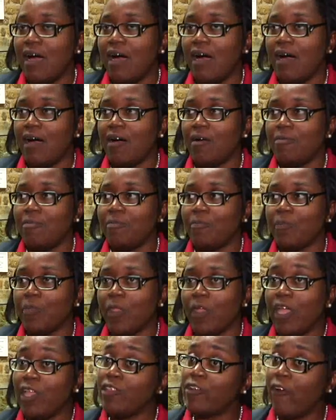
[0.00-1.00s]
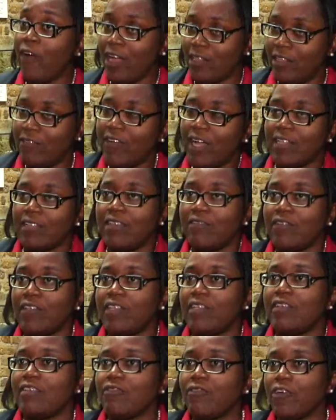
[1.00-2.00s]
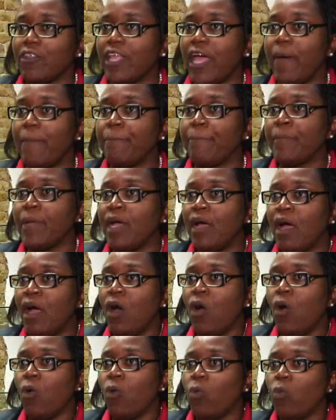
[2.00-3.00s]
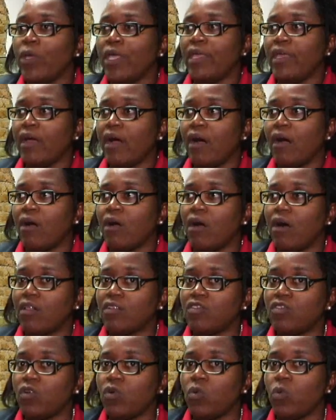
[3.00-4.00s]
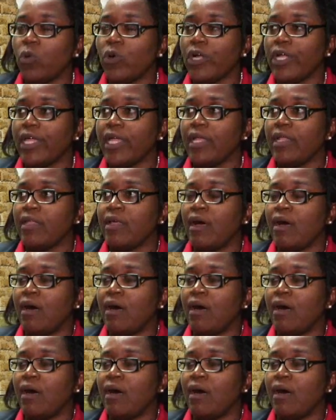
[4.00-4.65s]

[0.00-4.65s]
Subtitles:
interactive activities for them. We are also working